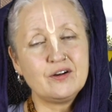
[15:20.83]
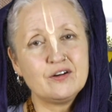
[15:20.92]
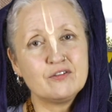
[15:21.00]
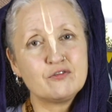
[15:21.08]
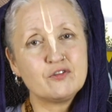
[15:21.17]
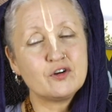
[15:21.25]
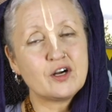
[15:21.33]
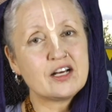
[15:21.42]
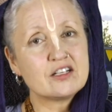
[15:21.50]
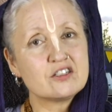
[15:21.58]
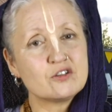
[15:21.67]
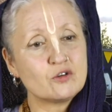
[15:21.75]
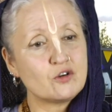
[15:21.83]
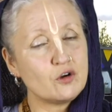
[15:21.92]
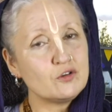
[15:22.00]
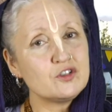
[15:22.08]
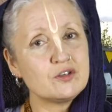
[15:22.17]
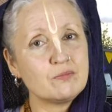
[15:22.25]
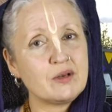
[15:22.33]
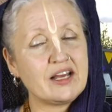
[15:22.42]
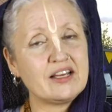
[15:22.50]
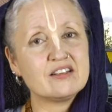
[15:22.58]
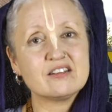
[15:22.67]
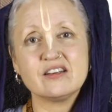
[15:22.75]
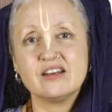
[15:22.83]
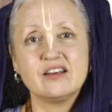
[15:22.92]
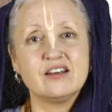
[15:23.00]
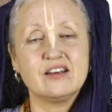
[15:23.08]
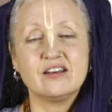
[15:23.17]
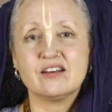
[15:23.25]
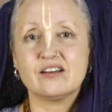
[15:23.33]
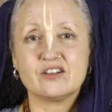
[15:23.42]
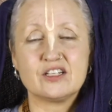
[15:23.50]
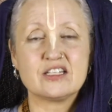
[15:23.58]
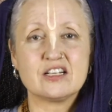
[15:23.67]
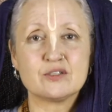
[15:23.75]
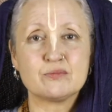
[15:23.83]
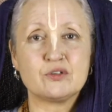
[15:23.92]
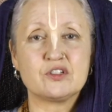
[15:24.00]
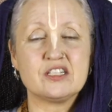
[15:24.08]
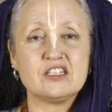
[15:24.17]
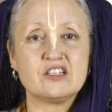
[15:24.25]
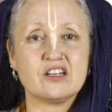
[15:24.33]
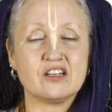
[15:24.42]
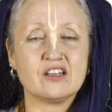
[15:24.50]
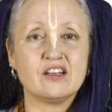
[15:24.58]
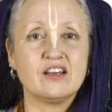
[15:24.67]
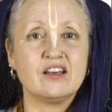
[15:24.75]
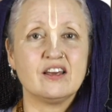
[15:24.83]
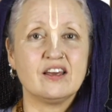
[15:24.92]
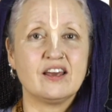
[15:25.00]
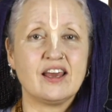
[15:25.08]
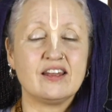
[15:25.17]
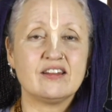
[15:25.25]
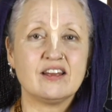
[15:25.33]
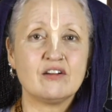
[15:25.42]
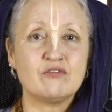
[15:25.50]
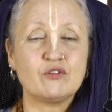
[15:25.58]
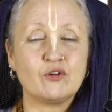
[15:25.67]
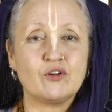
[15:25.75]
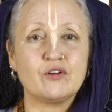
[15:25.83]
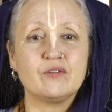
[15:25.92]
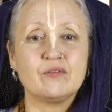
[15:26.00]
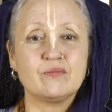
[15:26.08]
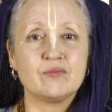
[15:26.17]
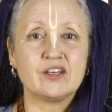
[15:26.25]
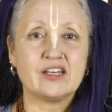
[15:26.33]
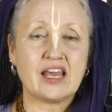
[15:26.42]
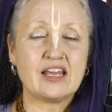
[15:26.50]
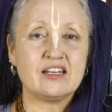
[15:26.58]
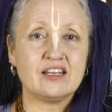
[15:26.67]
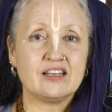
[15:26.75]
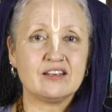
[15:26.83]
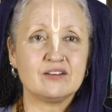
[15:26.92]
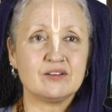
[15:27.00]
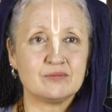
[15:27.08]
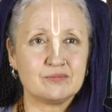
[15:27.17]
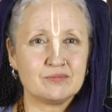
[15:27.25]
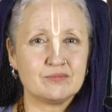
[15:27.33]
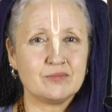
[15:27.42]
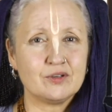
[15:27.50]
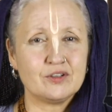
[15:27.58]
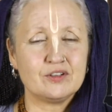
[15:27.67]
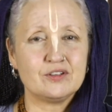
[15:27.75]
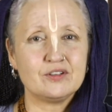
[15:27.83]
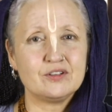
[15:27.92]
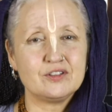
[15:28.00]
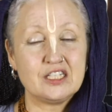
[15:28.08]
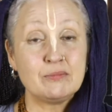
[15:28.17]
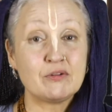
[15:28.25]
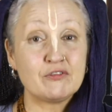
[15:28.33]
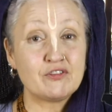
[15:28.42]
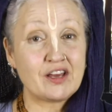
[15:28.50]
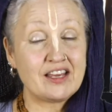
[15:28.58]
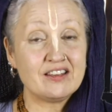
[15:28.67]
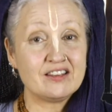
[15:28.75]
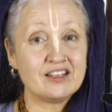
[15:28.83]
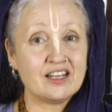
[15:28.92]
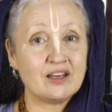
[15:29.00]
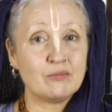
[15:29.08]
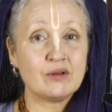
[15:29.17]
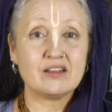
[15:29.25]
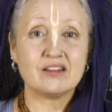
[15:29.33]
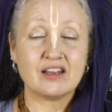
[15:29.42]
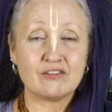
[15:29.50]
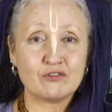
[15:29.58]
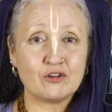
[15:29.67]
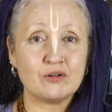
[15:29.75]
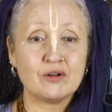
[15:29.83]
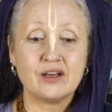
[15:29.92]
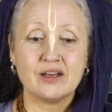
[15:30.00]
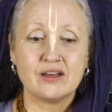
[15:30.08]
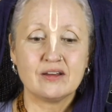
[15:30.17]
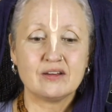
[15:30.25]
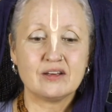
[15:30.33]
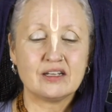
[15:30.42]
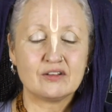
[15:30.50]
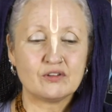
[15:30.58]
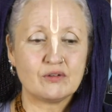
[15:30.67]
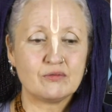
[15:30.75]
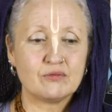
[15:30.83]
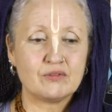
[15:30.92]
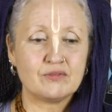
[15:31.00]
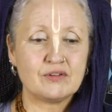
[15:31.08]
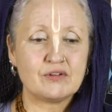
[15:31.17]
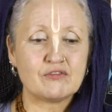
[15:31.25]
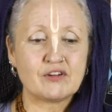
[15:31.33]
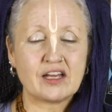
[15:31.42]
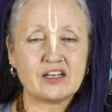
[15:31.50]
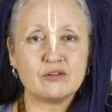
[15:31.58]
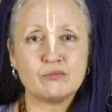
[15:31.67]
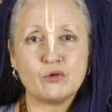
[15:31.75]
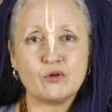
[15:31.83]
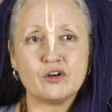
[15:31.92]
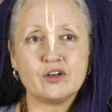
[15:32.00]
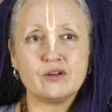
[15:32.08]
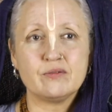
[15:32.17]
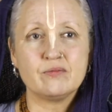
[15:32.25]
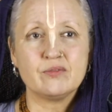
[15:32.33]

for us to contemplate Krishna's position, and therefore gaining a deeper faith in him, and therefore we will find it more